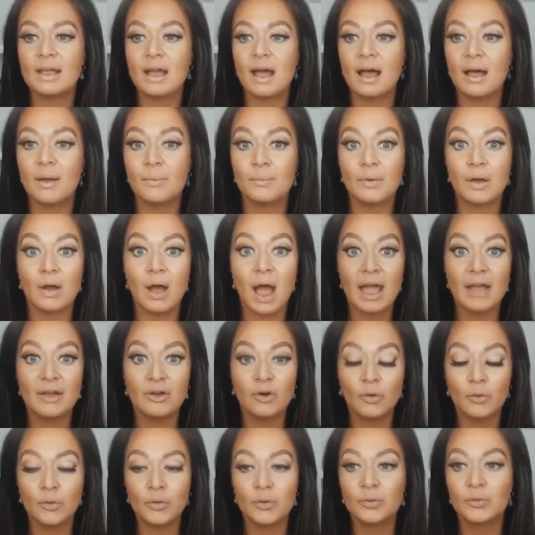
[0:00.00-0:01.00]
I
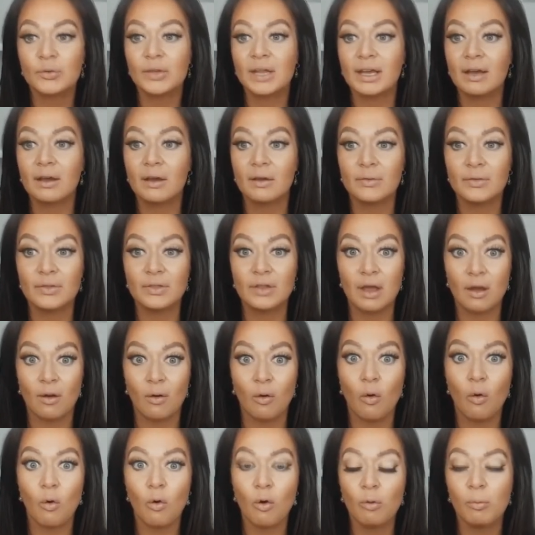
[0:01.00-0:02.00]
go through a
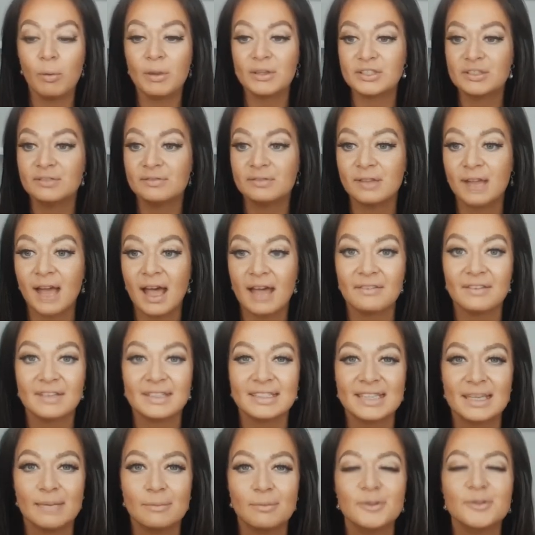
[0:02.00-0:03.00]
whole bunch of live
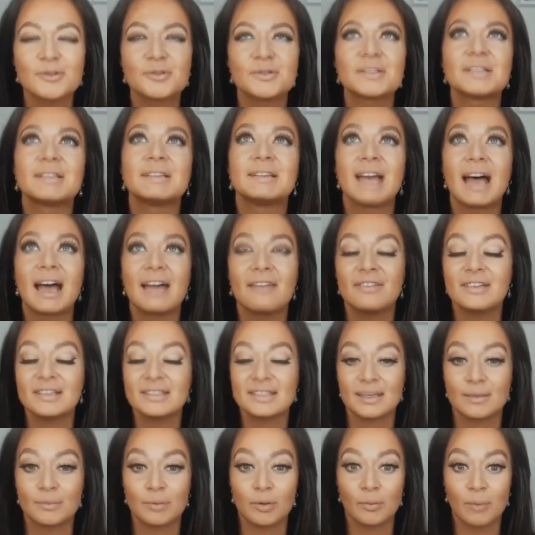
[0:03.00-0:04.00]
examples. There's a live
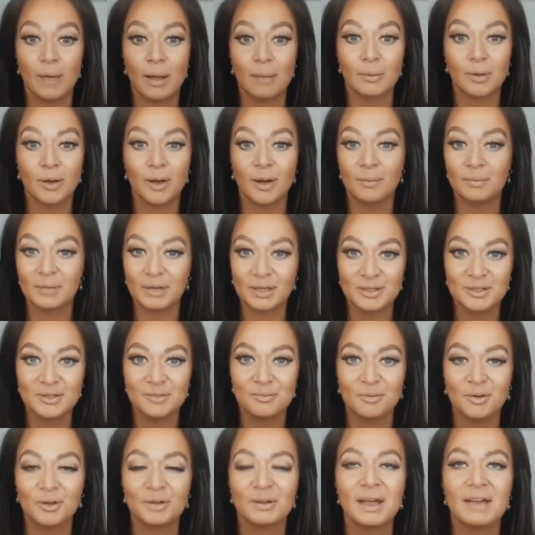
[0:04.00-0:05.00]
example webinar. I'm going to
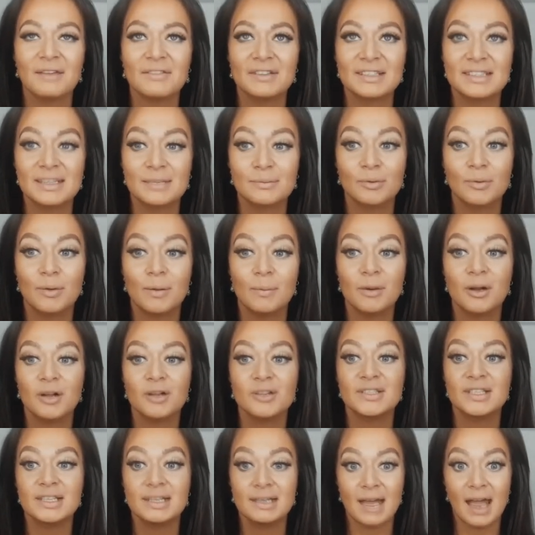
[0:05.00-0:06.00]
do more live example
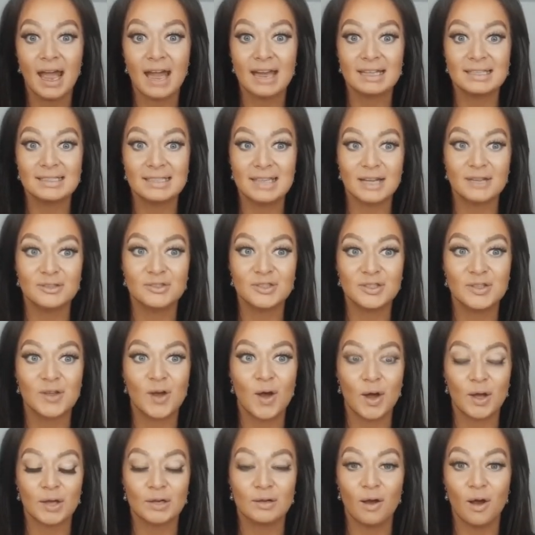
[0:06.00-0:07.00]
webinars, and it touches
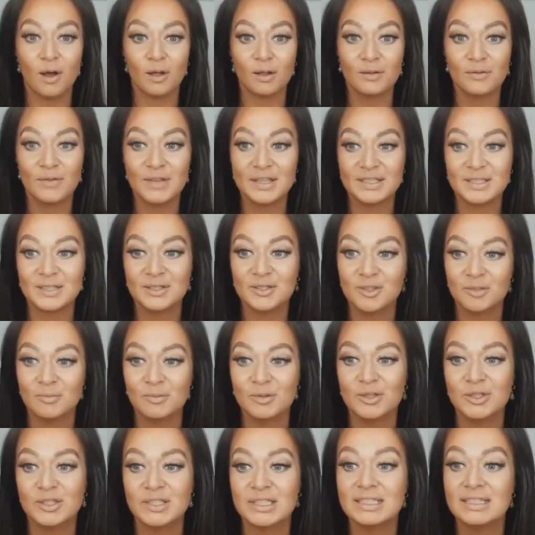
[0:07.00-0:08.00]
on all of this in so
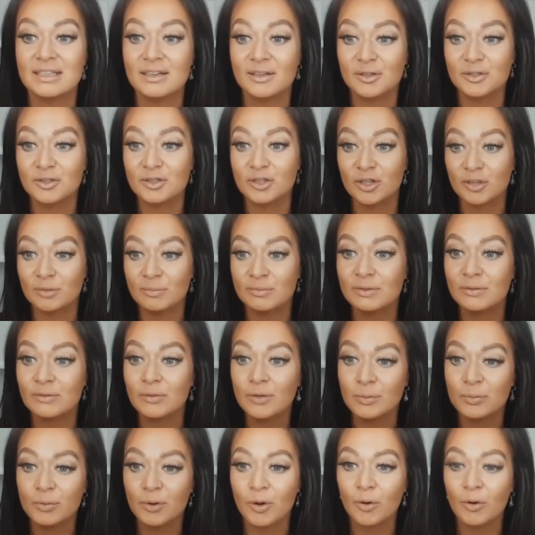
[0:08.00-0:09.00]
much detail in terms of
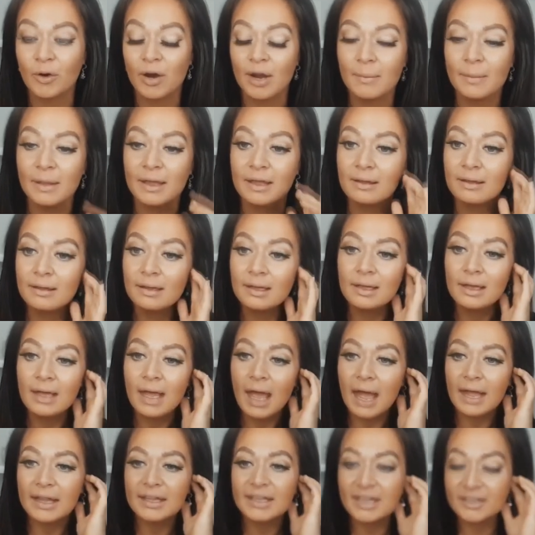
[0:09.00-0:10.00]
reprogramming.
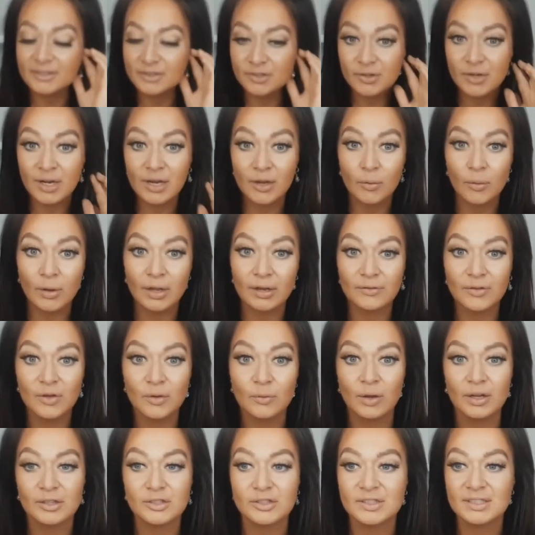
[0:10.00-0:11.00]
And yesterday, quite a few
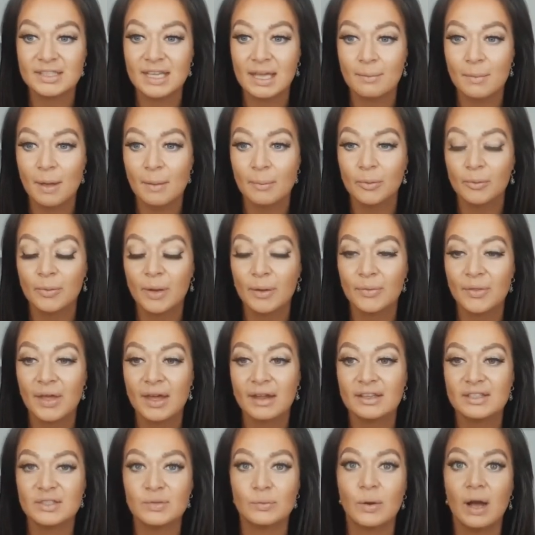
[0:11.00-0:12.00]
questions came up around
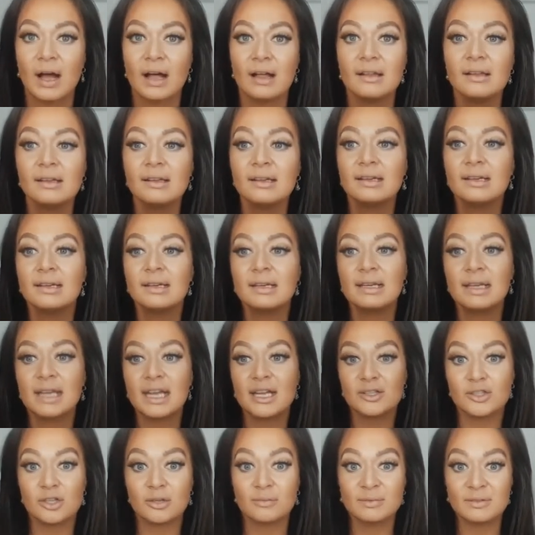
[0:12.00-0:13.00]
that as well,
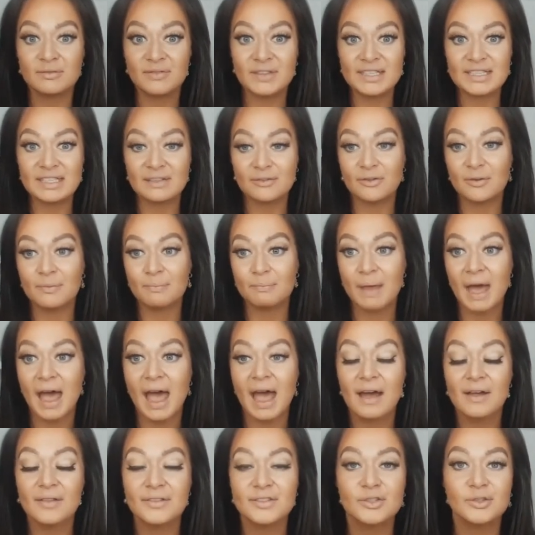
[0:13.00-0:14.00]
in terms of the different
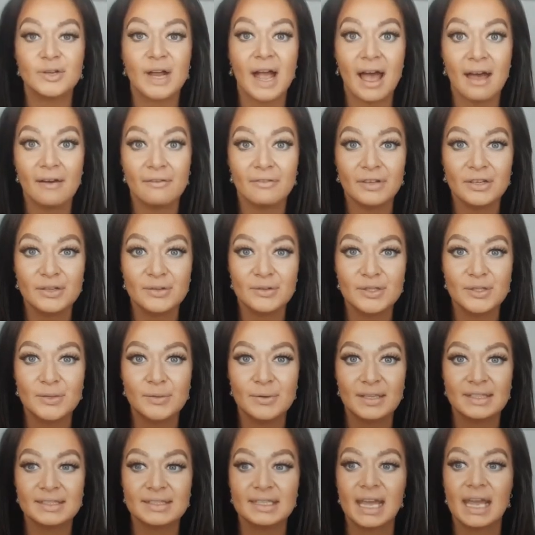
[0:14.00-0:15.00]
paths or avenues you
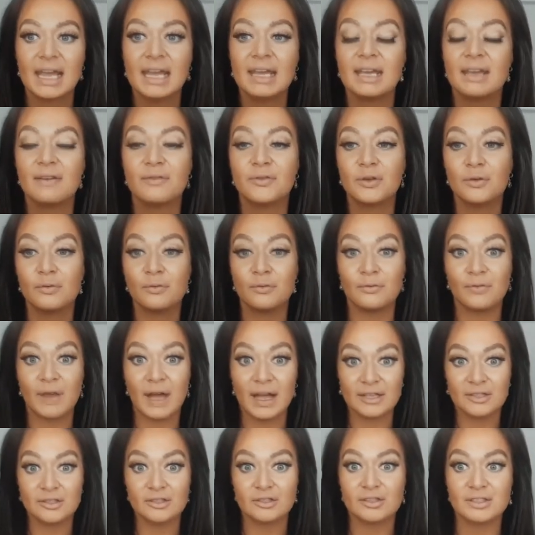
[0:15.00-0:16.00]
can take if you
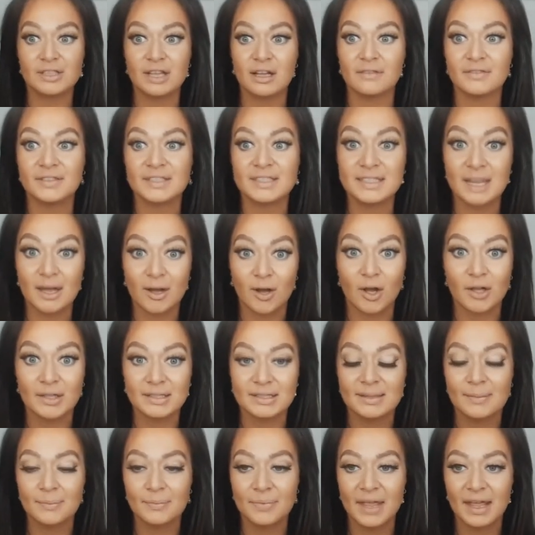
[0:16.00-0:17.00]
find yourself stuck
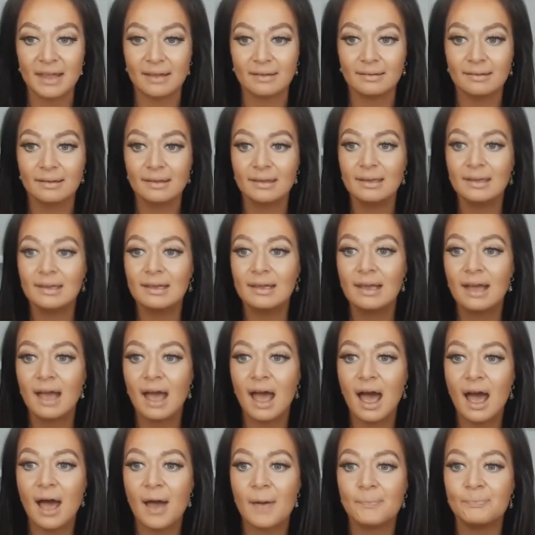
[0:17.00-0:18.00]
on something.
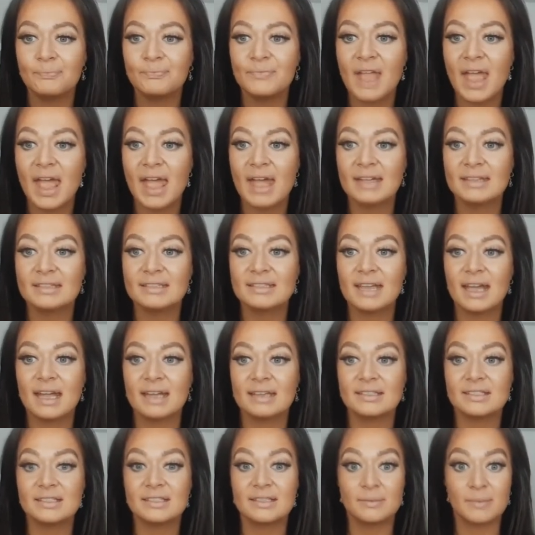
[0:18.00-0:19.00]

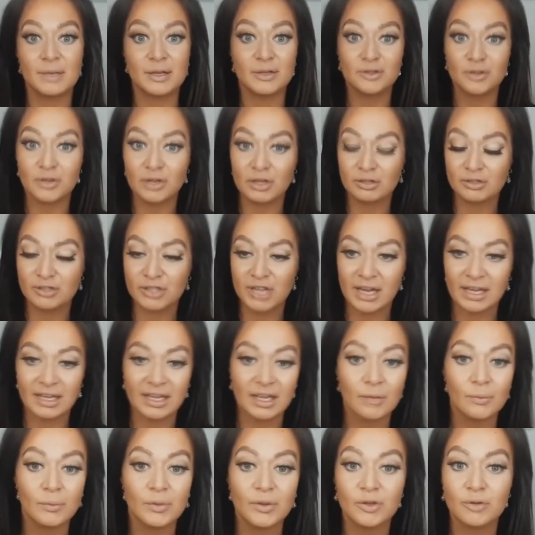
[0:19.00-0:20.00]
And to make sure you're
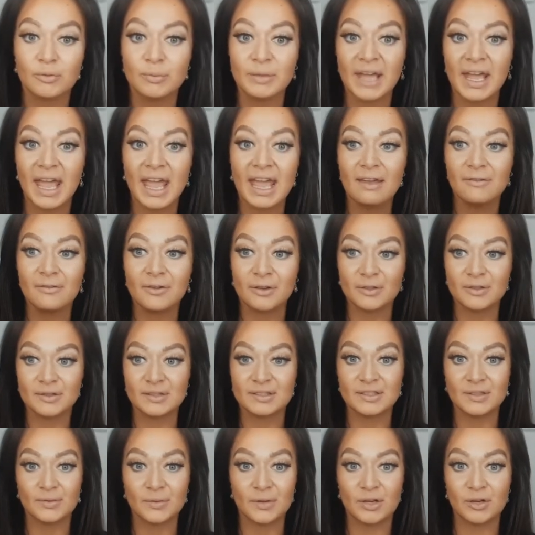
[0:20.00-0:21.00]
checking in with your behaviors
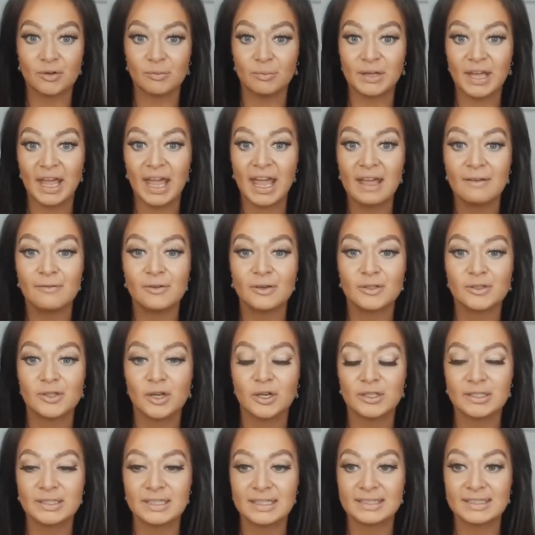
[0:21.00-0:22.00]
so that your behaviors
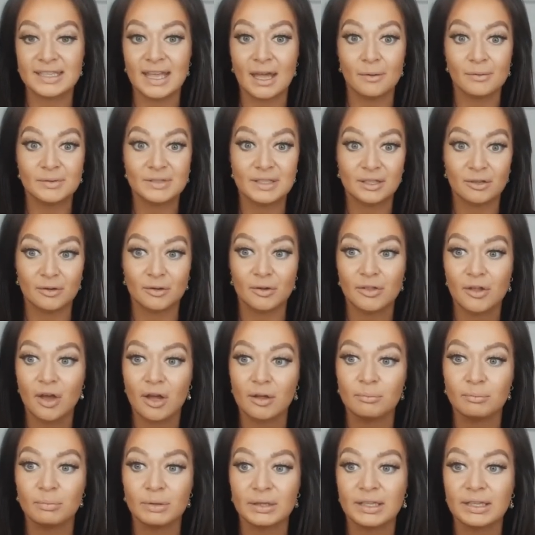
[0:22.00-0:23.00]
aren't discounting your
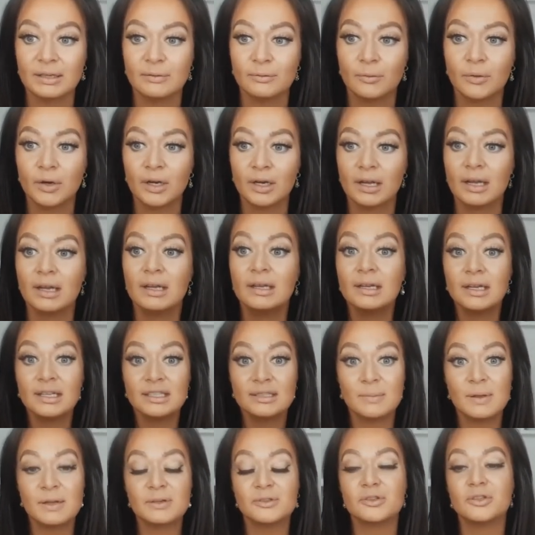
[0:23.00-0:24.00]
thought and belief work,
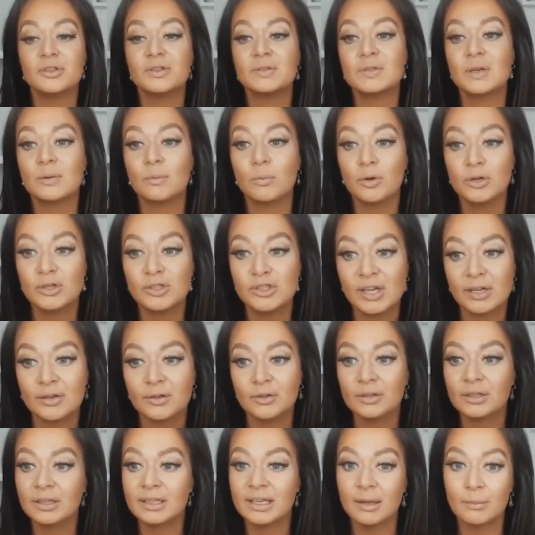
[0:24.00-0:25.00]
to make sure you start more
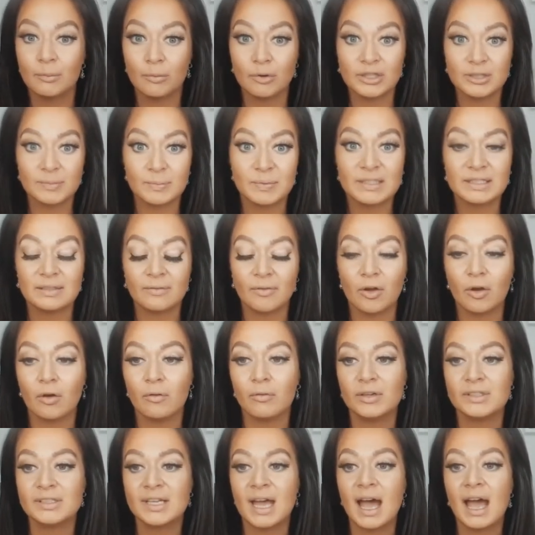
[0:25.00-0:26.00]
general and get more specific
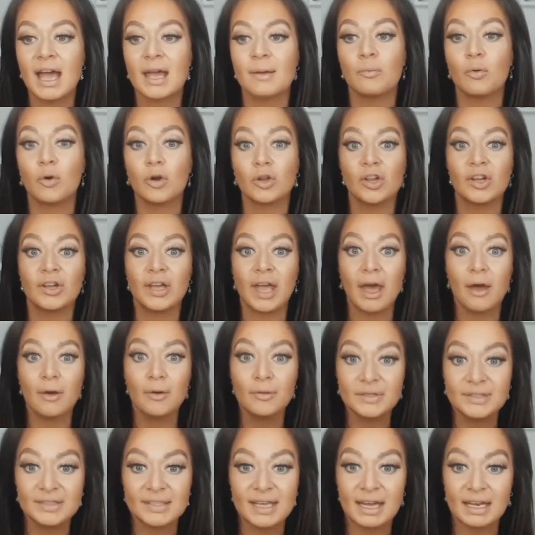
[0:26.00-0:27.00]
over time, or look
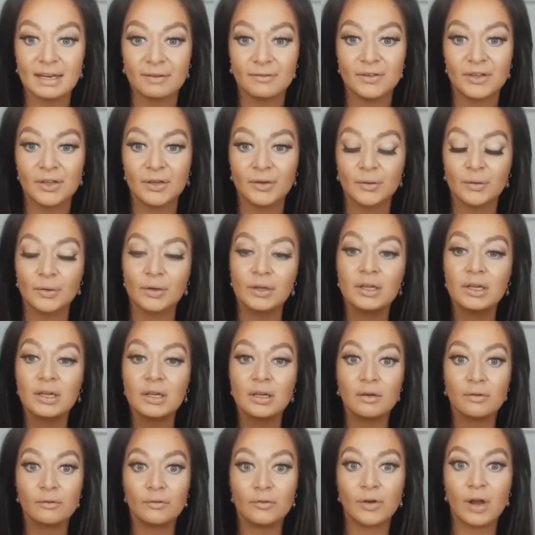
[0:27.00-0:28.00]
outside of you
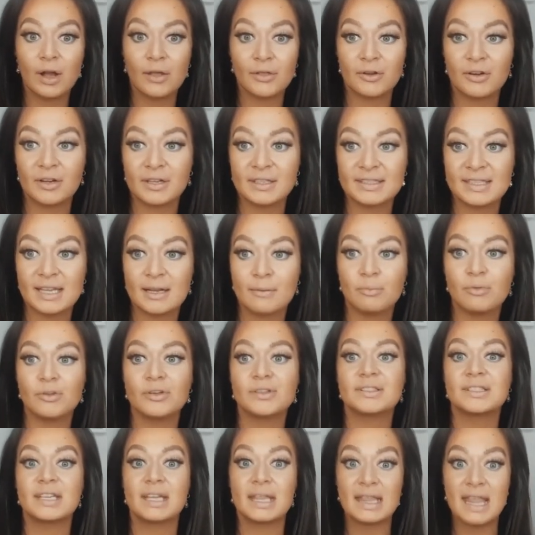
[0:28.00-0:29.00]
for other
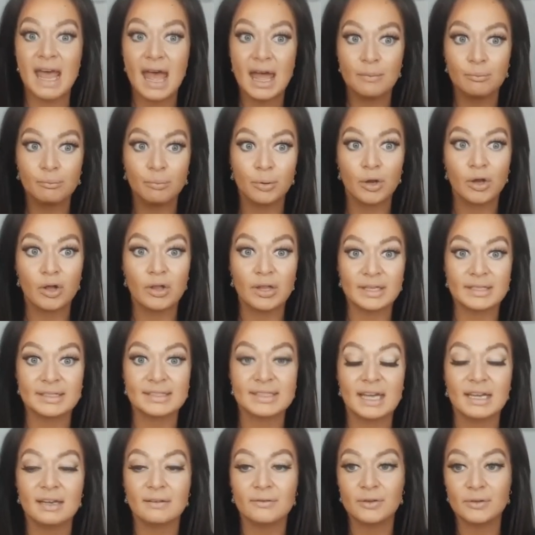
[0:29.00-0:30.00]
examples to then pull
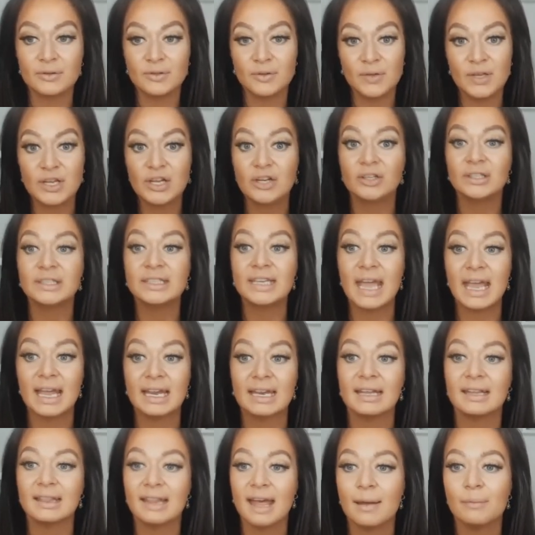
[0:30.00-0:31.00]
inside of you so that you're
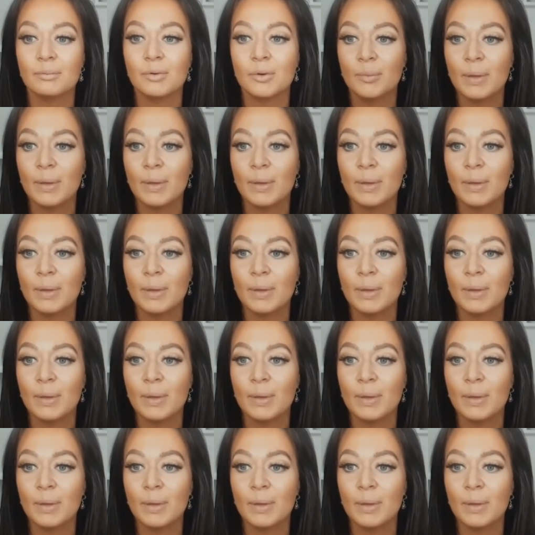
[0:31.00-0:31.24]
gaining that